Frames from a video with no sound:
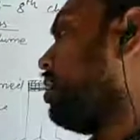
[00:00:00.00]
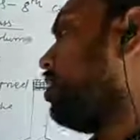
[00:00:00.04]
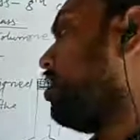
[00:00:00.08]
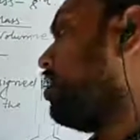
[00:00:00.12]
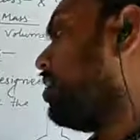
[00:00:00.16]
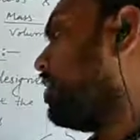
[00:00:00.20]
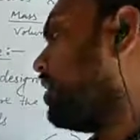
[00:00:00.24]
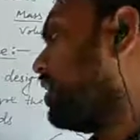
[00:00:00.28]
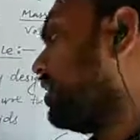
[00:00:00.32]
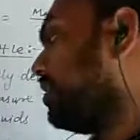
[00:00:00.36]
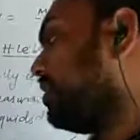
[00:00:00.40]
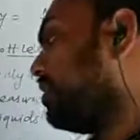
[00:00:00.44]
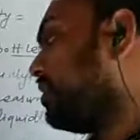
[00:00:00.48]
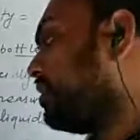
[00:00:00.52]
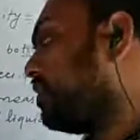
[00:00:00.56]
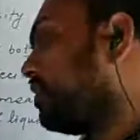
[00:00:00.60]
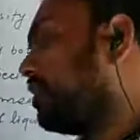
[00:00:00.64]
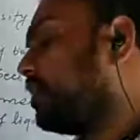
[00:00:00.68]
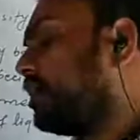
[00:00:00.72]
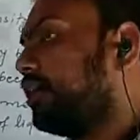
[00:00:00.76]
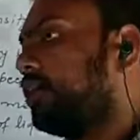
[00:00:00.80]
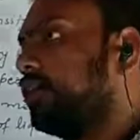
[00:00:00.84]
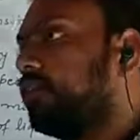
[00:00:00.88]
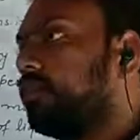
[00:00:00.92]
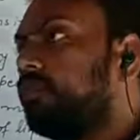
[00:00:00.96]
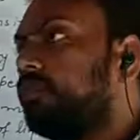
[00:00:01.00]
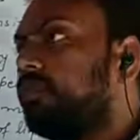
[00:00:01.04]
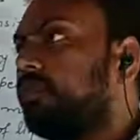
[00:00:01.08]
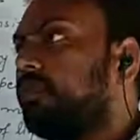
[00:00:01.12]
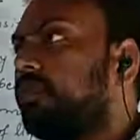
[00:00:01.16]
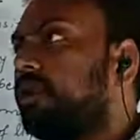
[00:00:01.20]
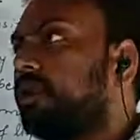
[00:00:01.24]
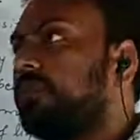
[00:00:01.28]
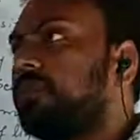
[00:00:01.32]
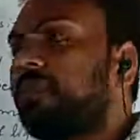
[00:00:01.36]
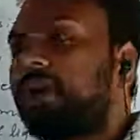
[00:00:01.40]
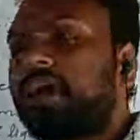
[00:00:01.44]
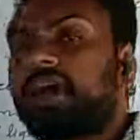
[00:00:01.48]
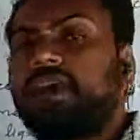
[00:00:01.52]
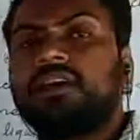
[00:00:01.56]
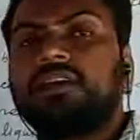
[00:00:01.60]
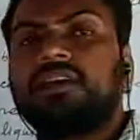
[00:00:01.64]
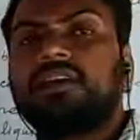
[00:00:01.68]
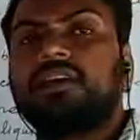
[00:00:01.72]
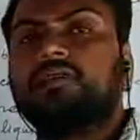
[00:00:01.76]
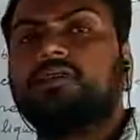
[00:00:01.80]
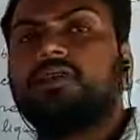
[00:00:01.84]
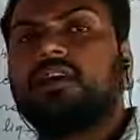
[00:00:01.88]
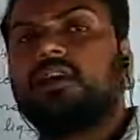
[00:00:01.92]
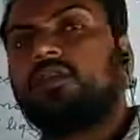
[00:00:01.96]
Again, you may
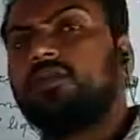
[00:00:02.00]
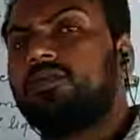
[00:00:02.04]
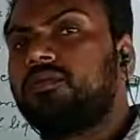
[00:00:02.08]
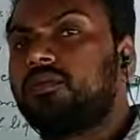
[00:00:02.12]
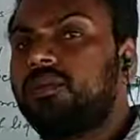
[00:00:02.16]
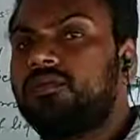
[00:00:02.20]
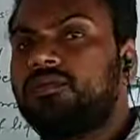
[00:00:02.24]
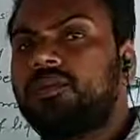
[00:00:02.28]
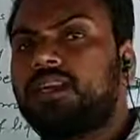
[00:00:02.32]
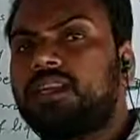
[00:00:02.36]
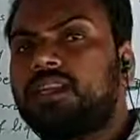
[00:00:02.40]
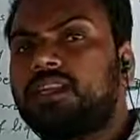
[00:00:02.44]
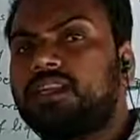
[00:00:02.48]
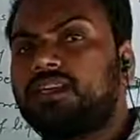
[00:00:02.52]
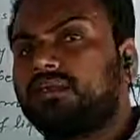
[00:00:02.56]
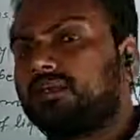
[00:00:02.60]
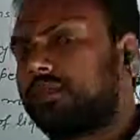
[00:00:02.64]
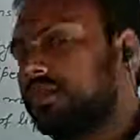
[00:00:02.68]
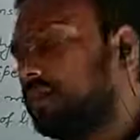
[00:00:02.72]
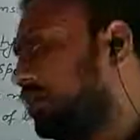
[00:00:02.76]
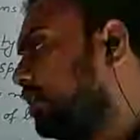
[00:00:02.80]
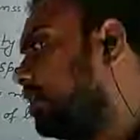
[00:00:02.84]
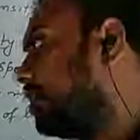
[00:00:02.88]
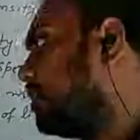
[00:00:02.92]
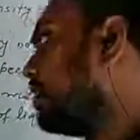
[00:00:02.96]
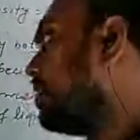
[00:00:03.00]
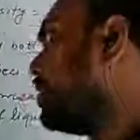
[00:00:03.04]
find the volume of the liquid.